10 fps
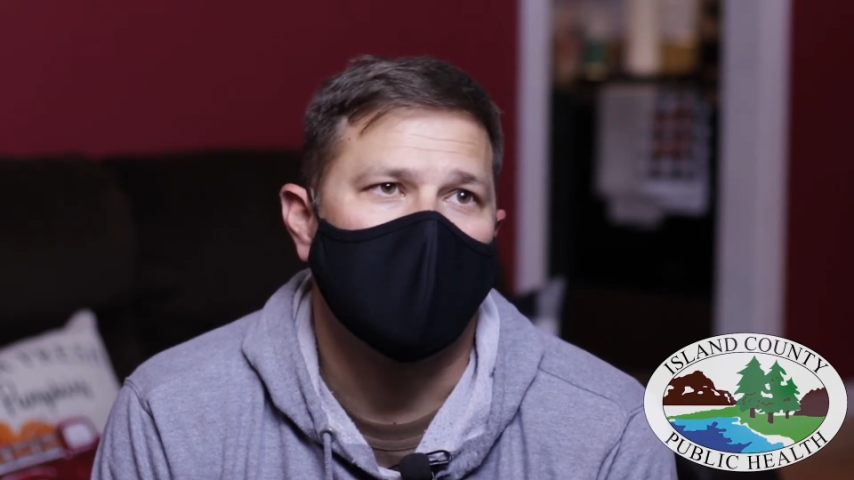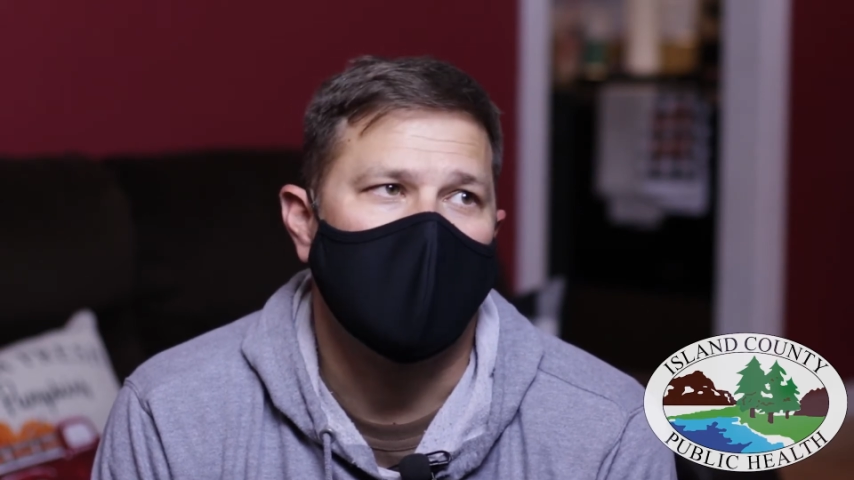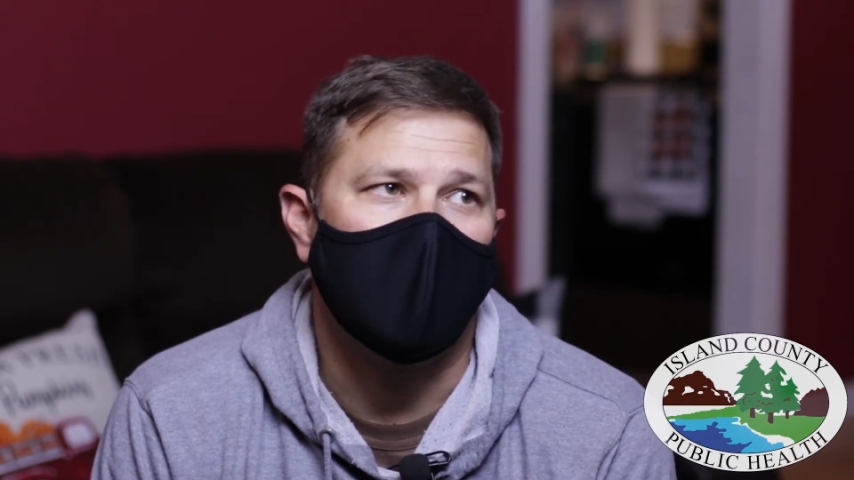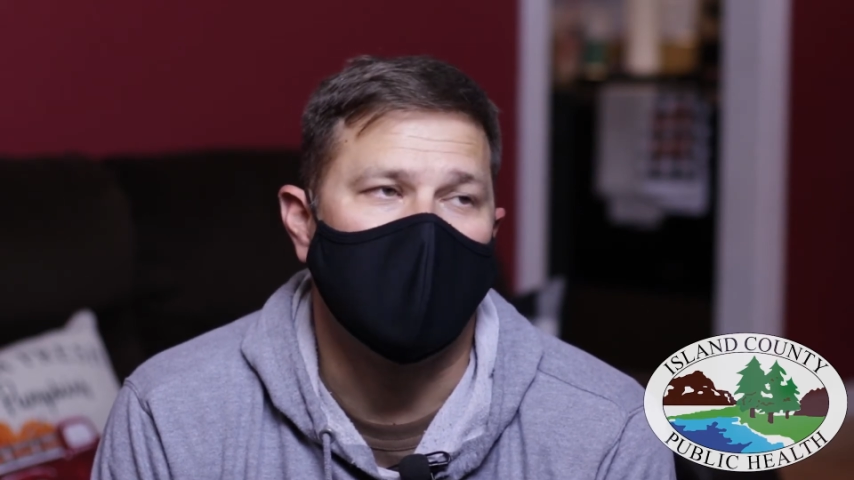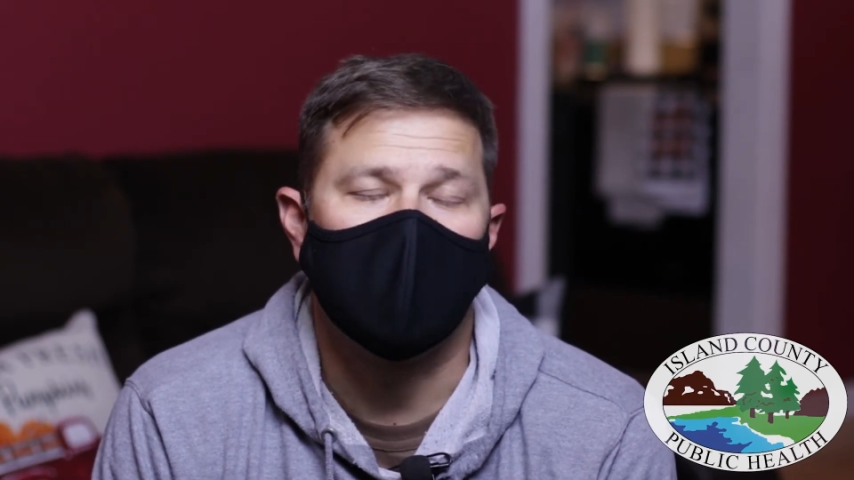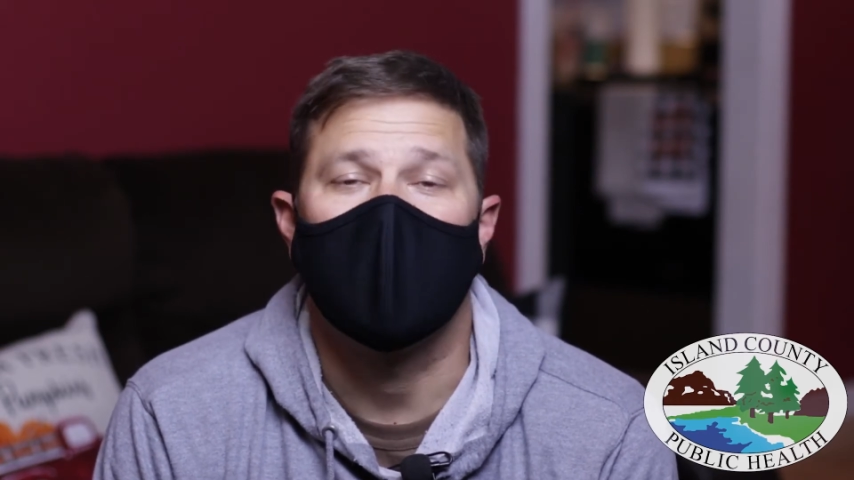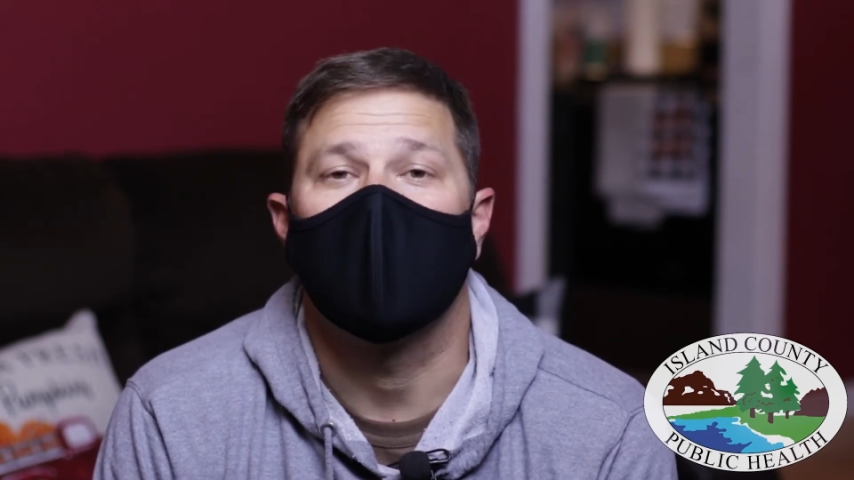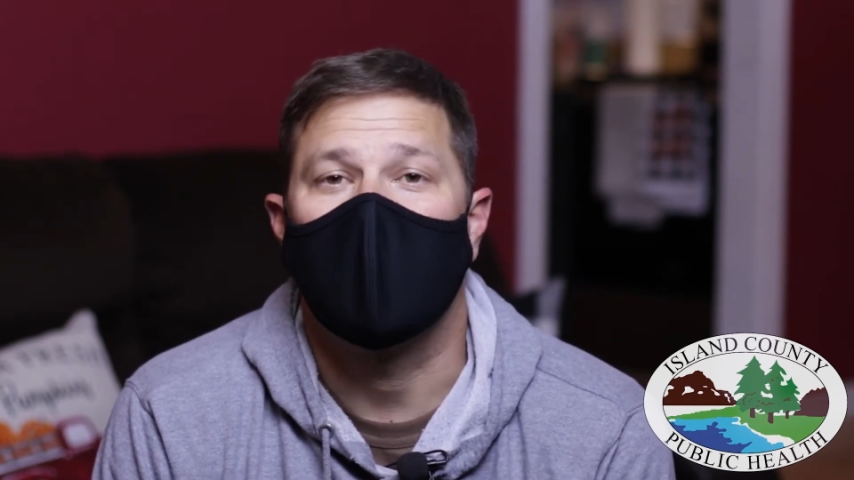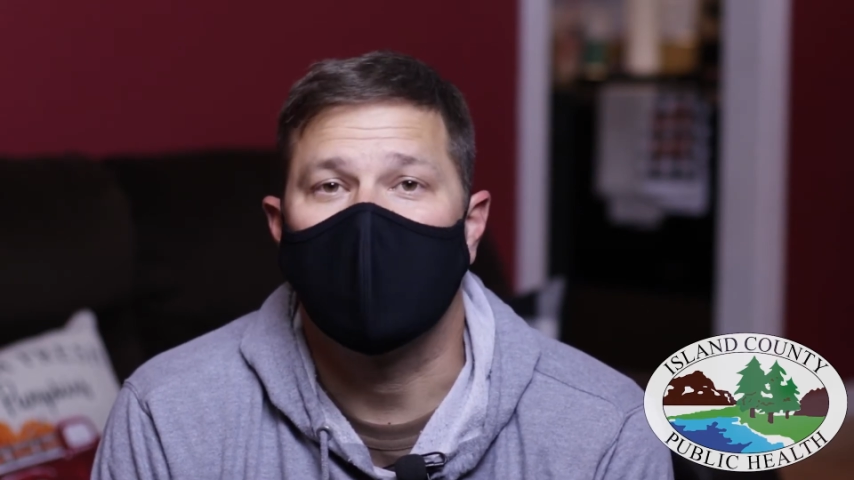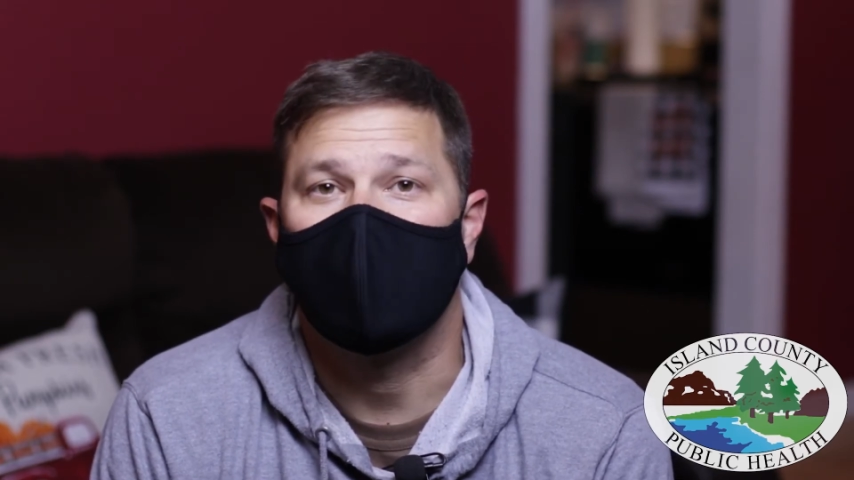and she got
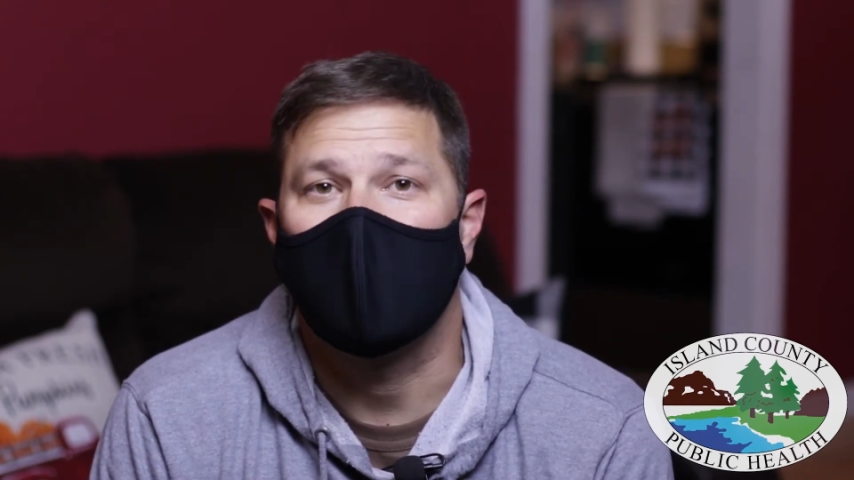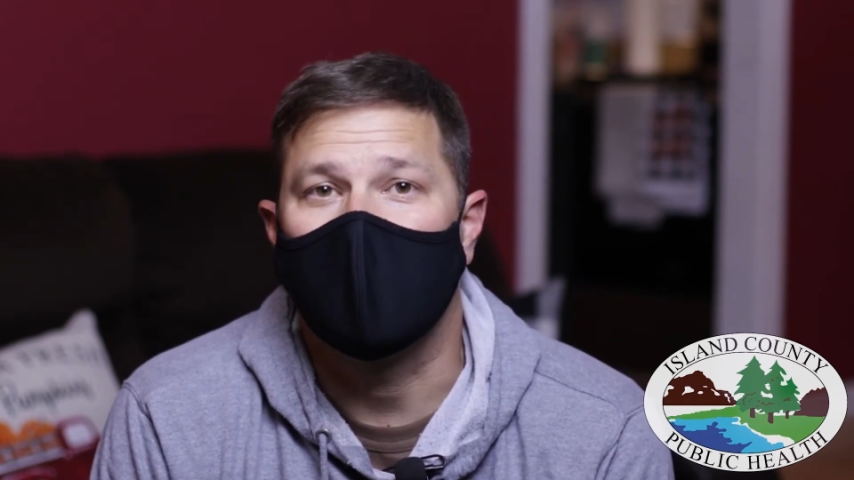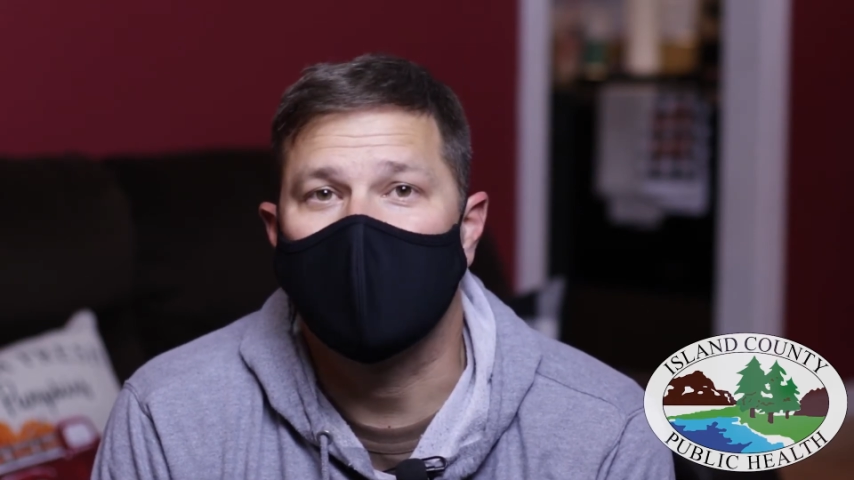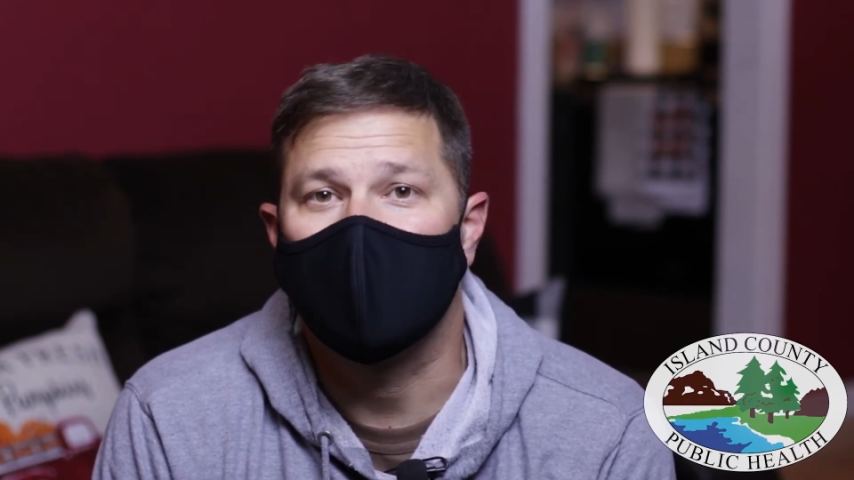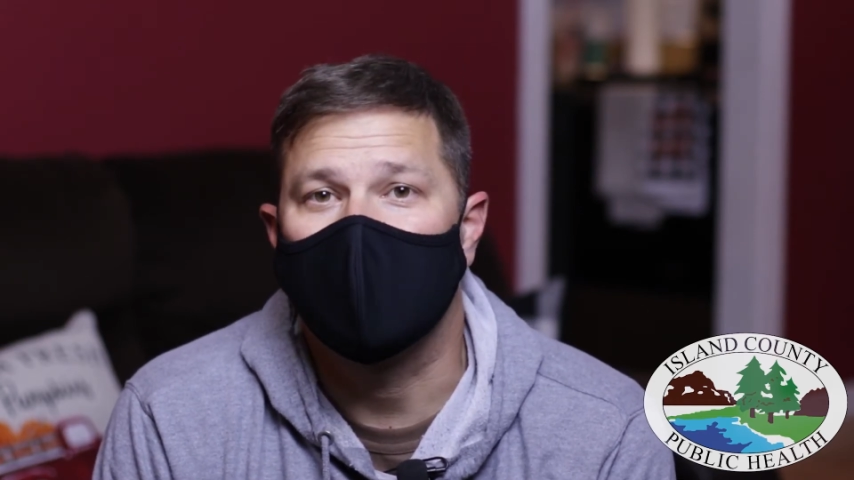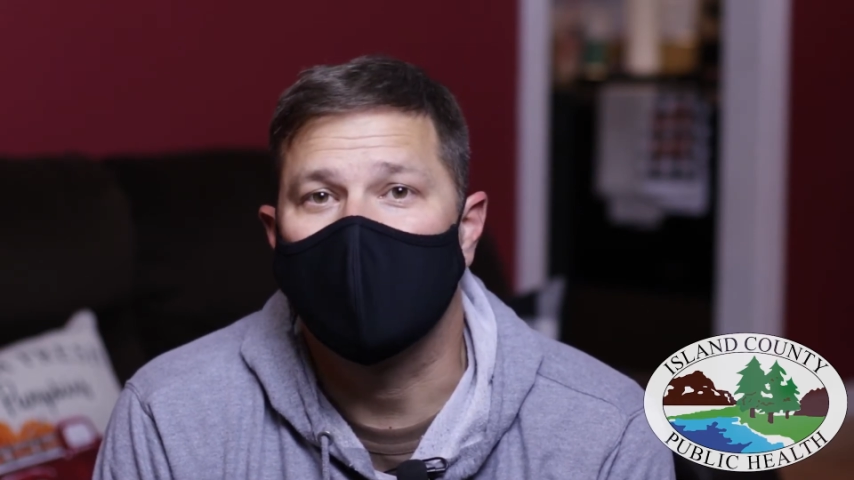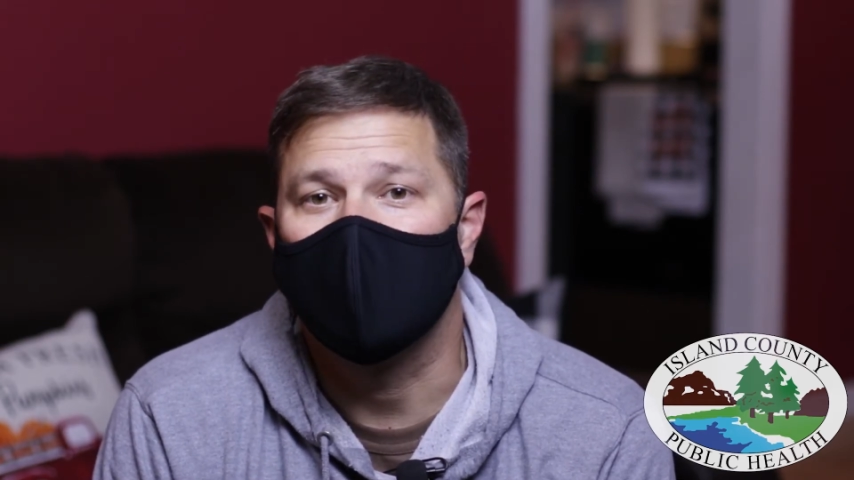life flighted to